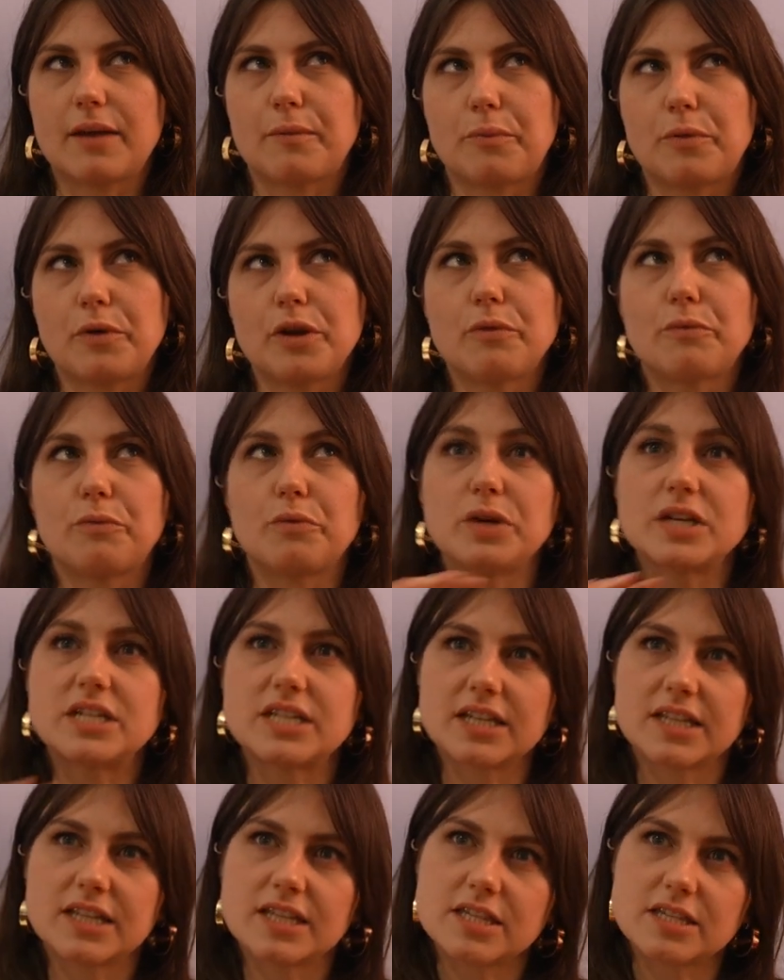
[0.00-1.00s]

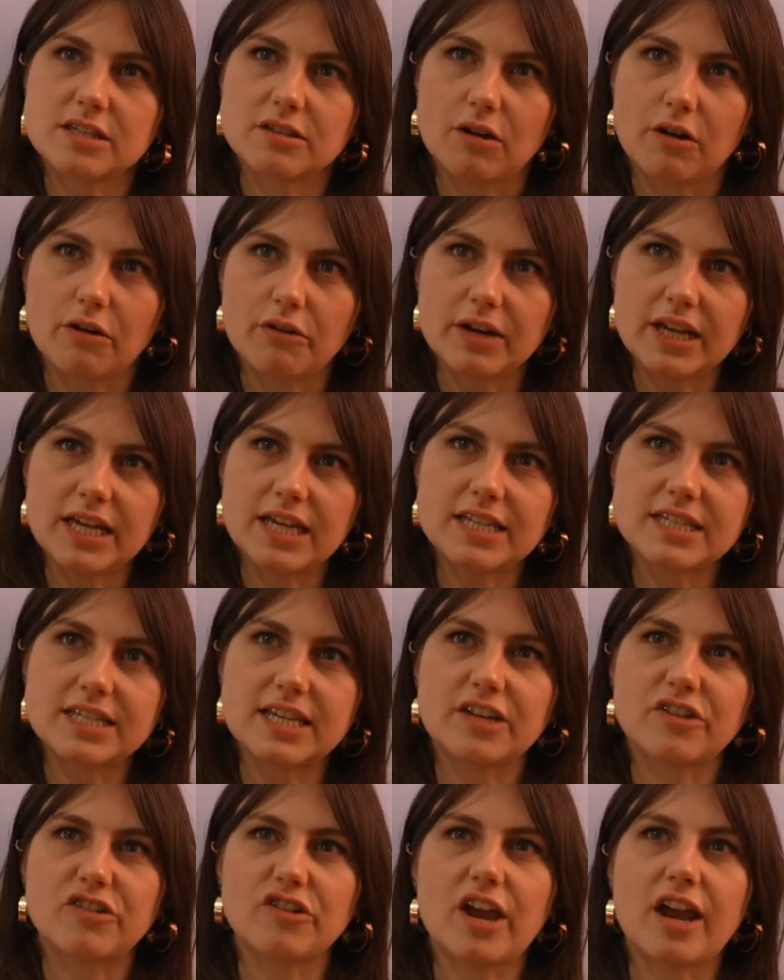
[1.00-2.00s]
pre-written stories
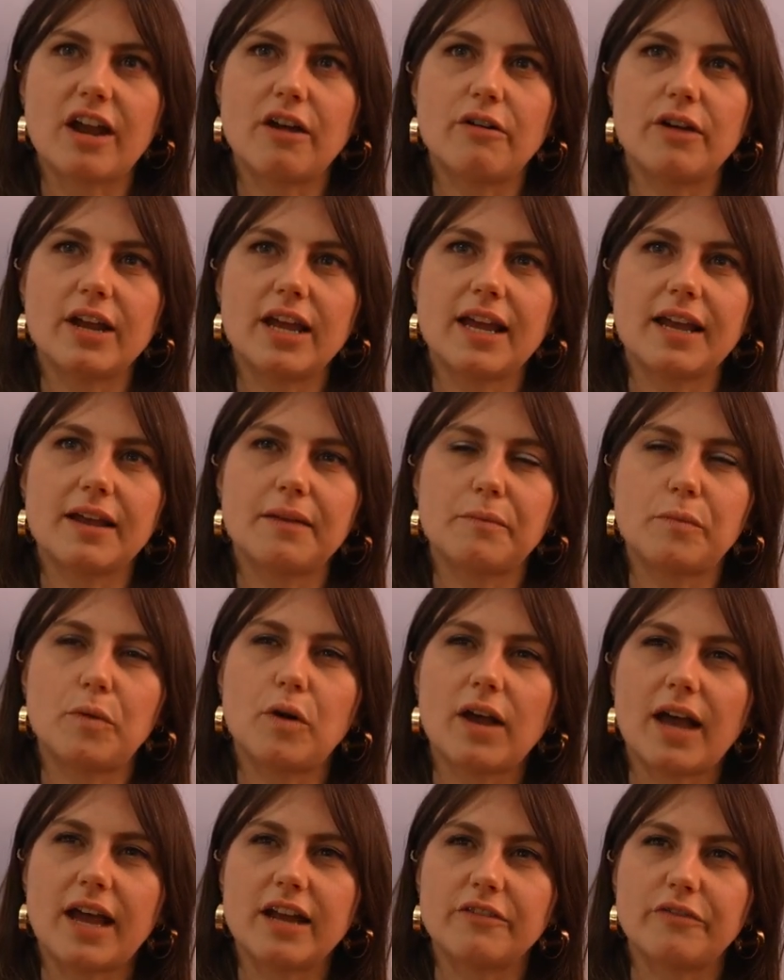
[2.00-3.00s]
and sharing
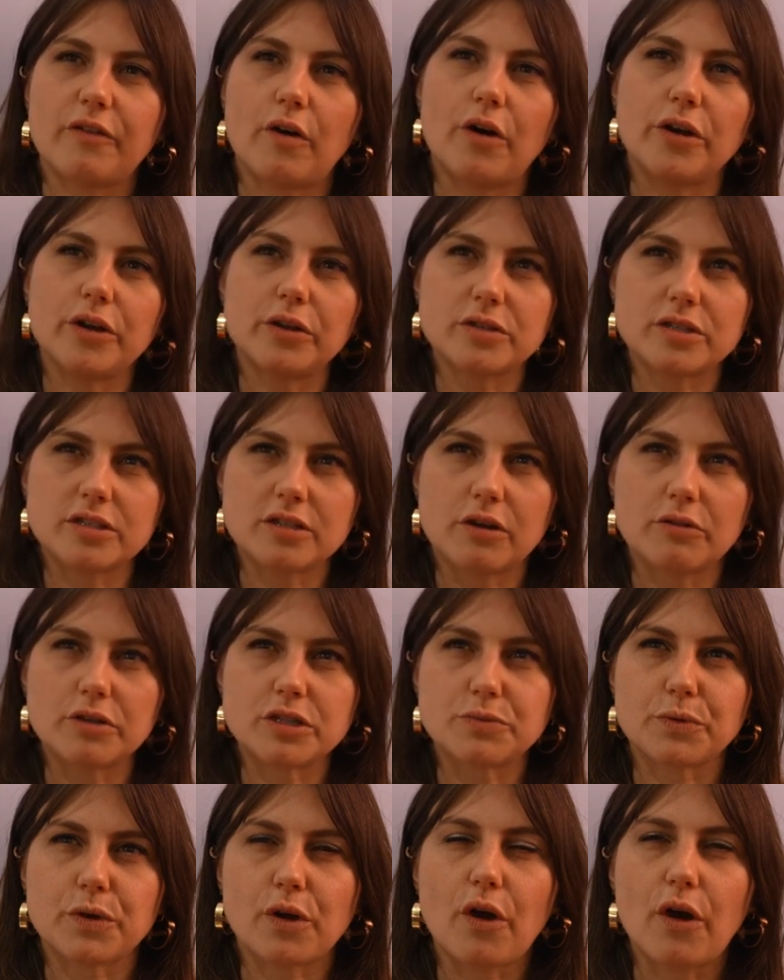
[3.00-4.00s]
more kind of audio
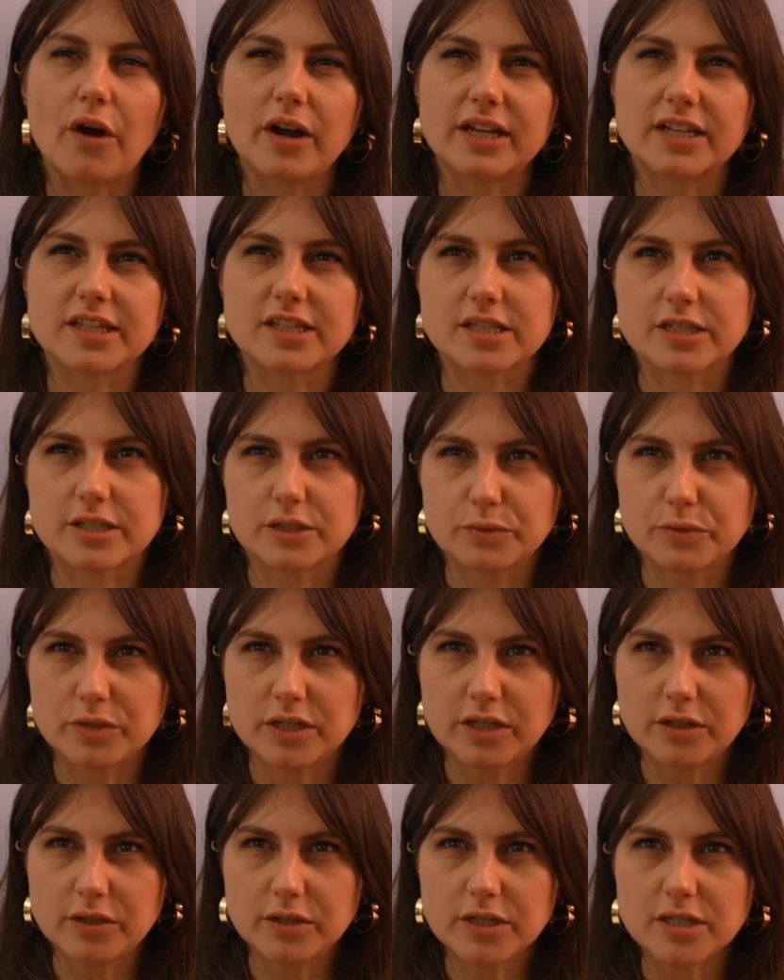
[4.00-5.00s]
stories recorded in
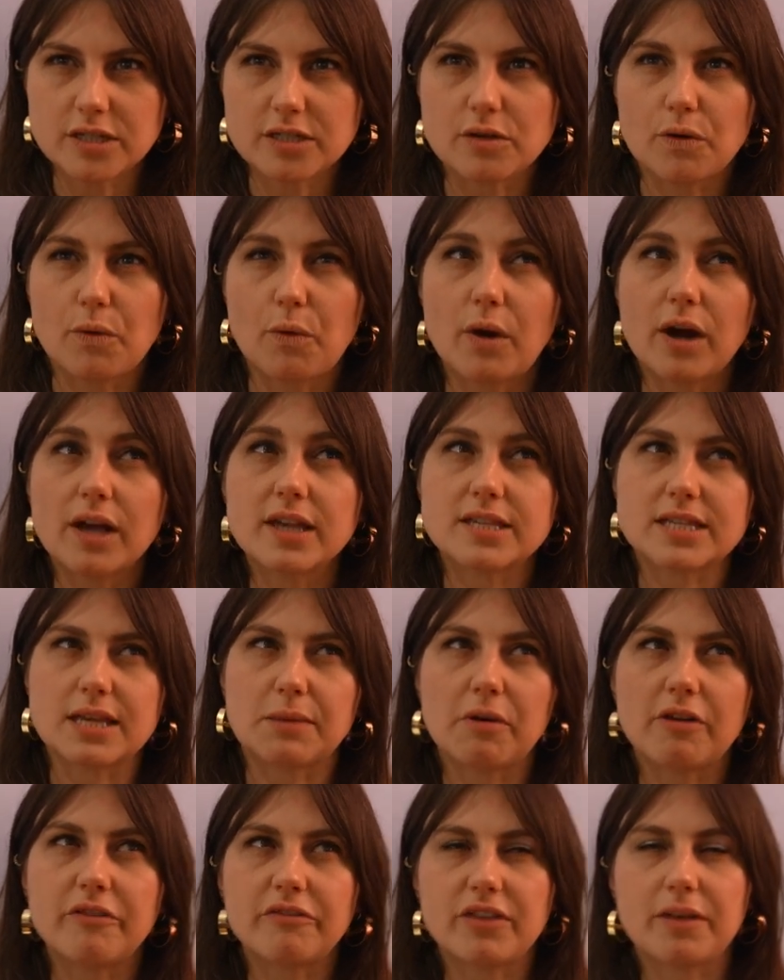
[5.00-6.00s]
studios, or
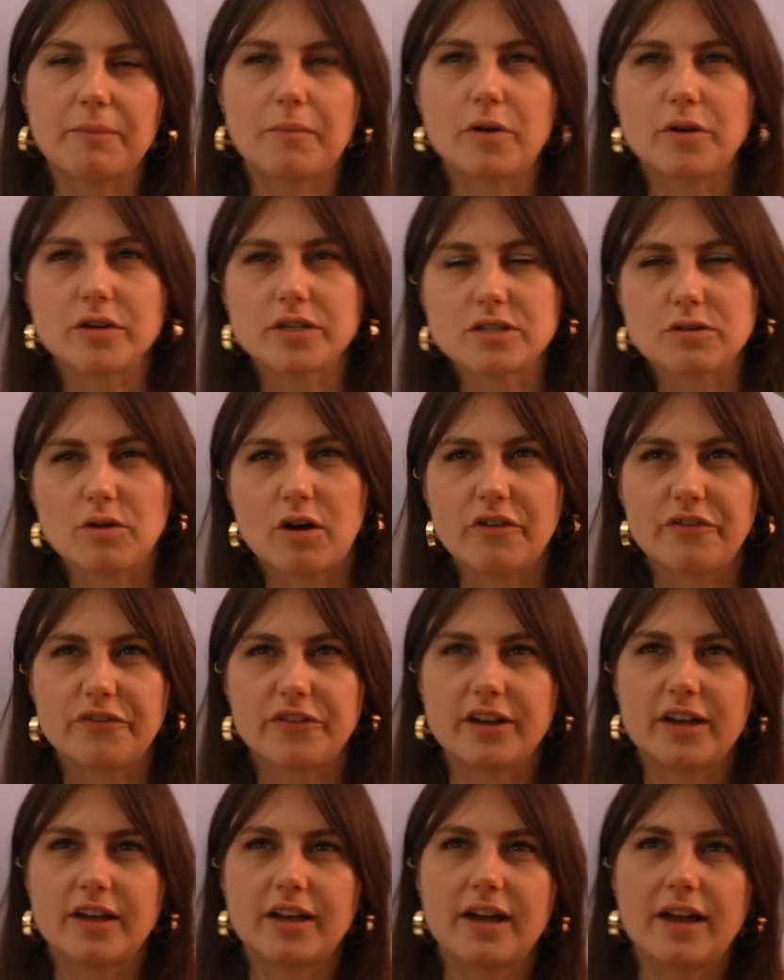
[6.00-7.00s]
some of them also
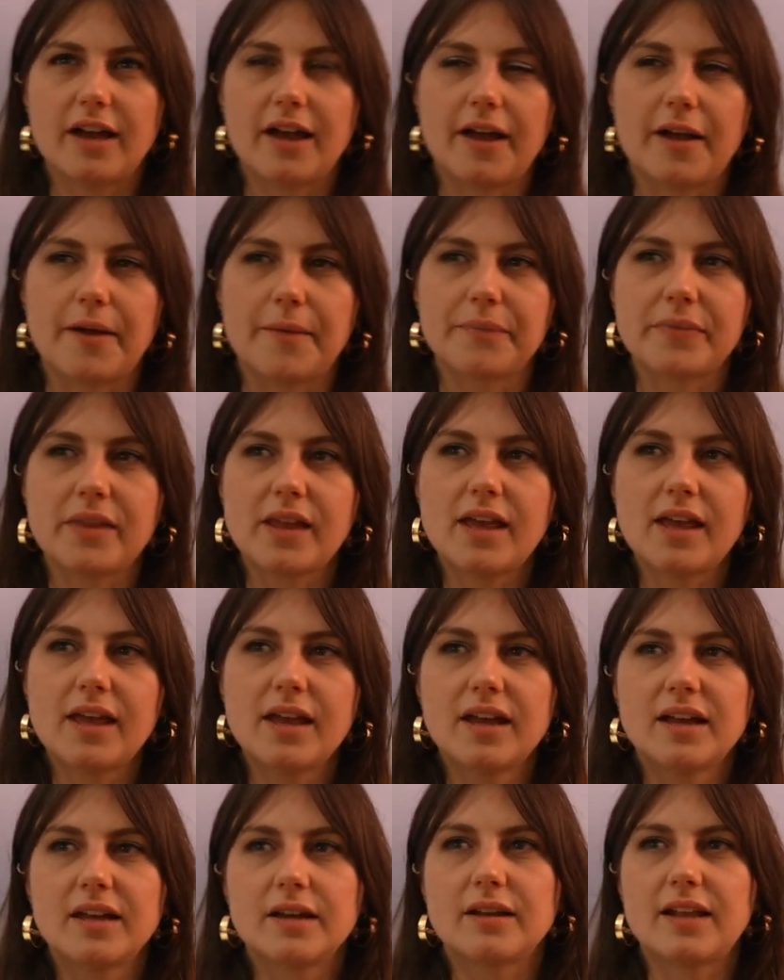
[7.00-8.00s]
offer
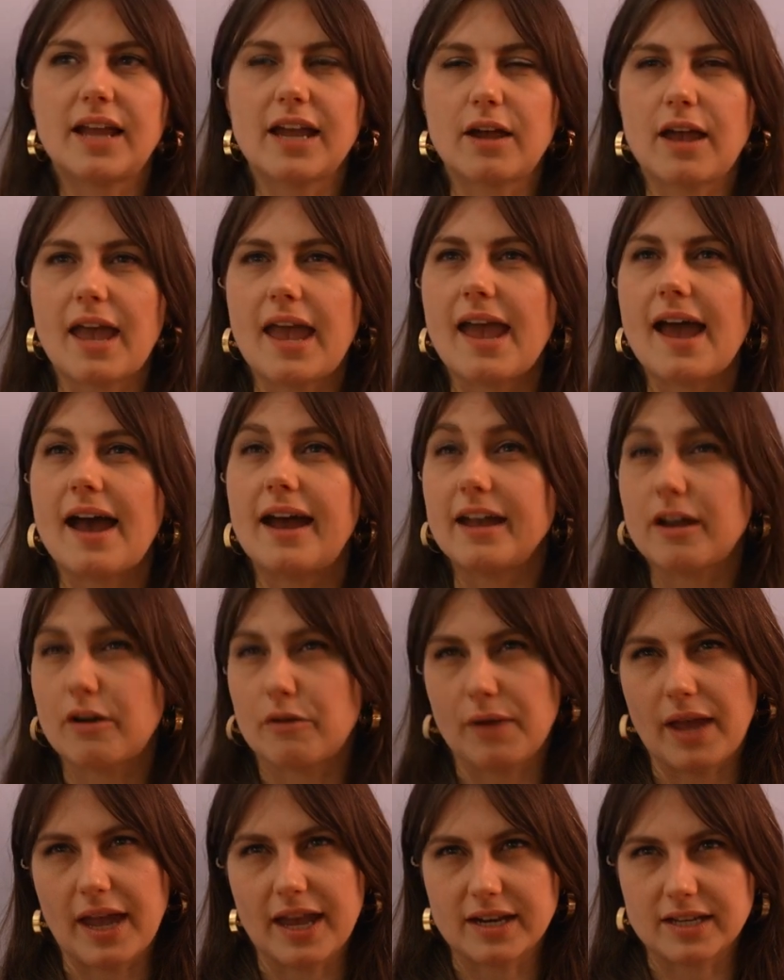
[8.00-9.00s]
like AI
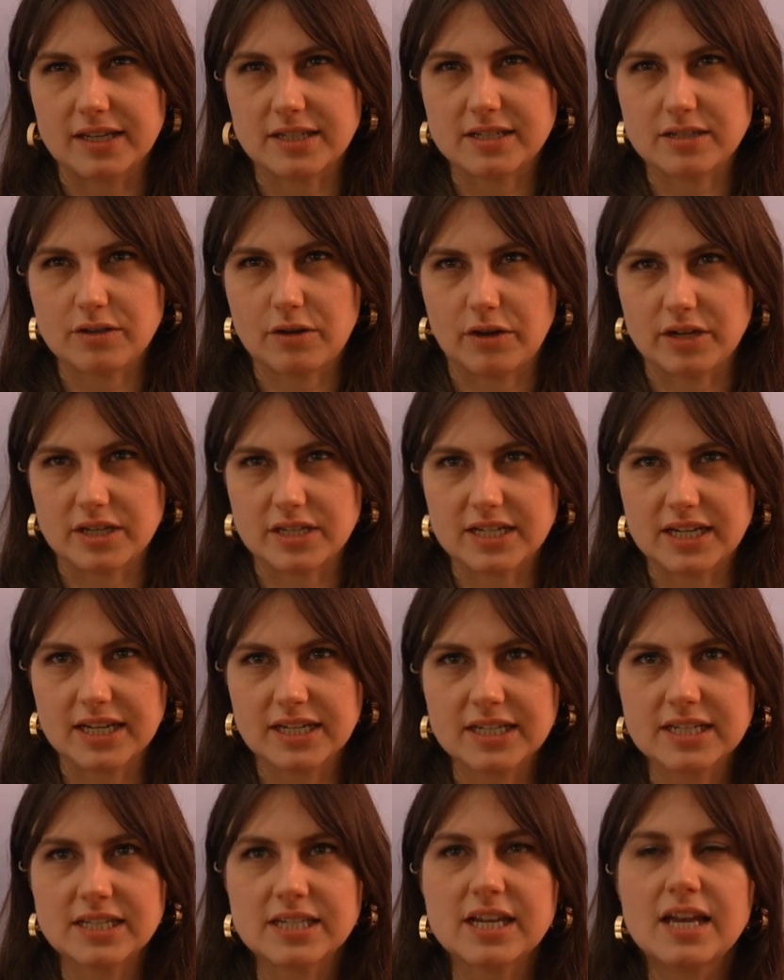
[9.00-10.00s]
created
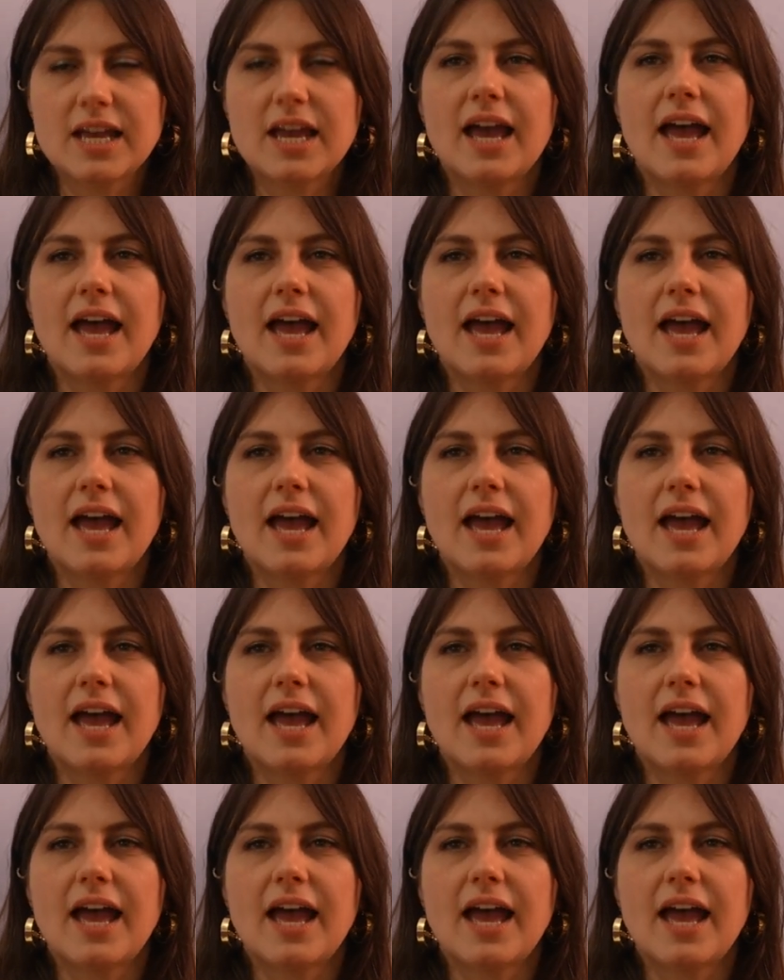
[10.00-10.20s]
content.